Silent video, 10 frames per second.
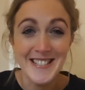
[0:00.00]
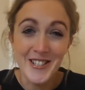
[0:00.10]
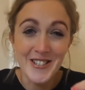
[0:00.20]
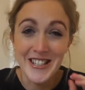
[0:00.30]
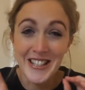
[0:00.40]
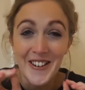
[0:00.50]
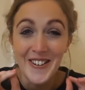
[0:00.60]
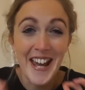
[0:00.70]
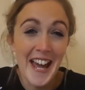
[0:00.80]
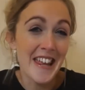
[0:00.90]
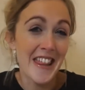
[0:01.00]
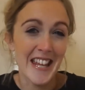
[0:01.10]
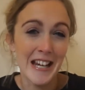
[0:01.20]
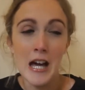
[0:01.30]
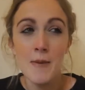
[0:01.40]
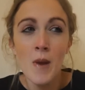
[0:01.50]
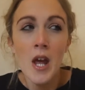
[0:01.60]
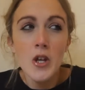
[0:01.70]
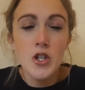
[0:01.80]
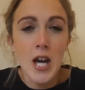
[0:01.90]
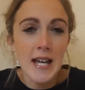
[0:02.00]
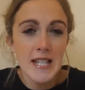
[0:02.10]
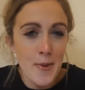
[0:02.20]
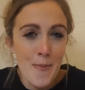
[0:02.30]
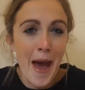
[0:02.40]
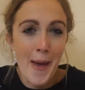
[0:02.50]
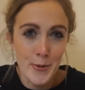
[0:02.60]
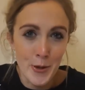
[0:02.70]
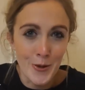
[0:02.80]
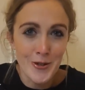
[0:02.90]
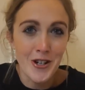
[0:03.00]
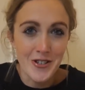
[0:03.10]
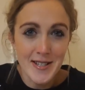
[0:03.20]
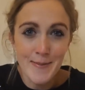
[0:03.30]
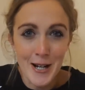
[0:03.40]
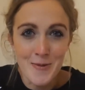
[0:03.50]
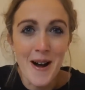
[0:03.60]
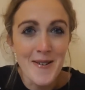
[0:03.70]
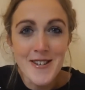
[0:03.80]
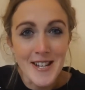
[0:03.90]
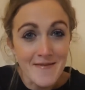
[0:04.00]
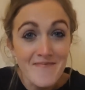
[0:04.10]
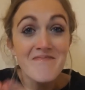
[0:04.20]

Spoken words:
She doesn't go on anything. Like, she has to be pep talked on Splash Mountain.